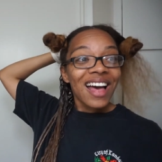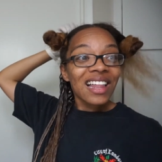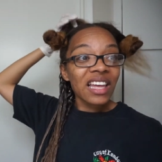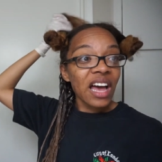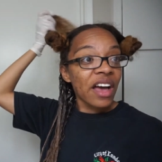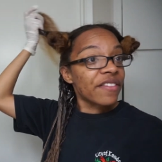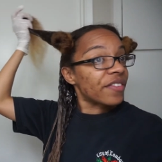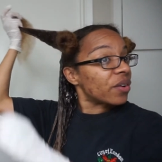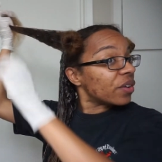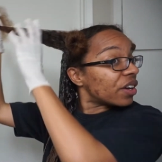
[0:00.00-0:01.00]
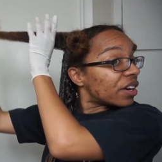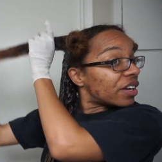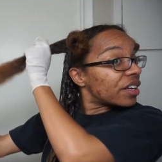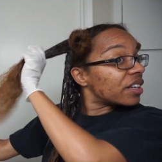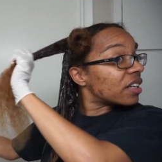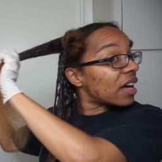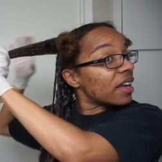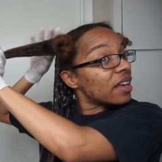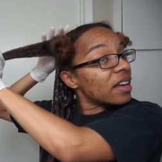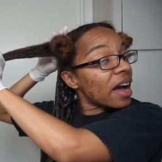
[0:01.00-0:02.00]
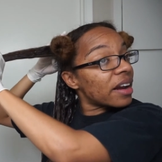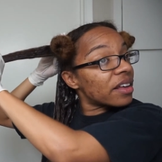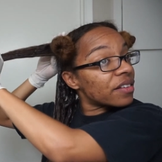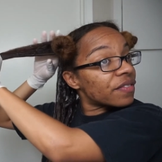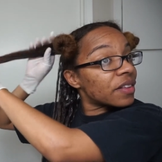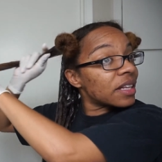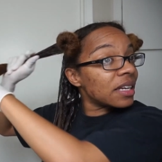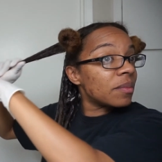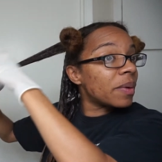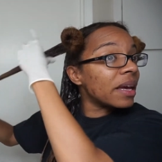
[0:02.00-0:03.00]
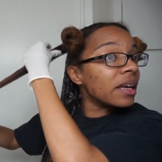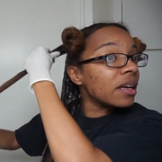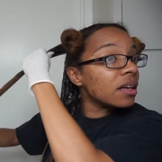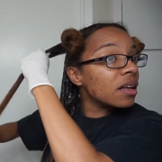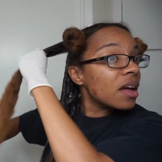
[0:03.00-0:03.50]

Like, I feel good. Like, I didn't feel any pain.